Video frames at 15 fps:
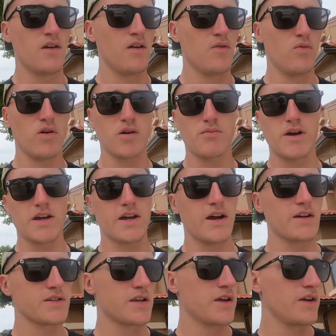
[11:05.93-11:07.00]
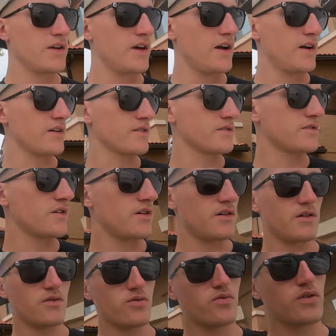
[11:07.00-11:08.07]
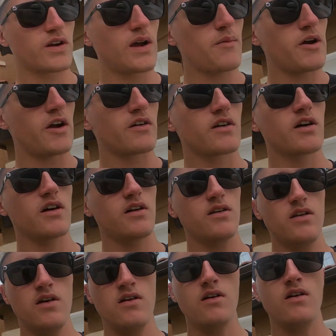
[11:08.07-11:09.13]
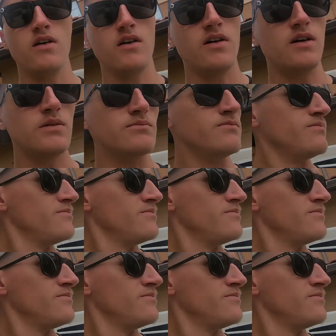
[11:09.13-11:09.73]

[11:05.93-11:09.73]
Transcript: Welcome back, guys. Yeah, so went and got my hair cut, and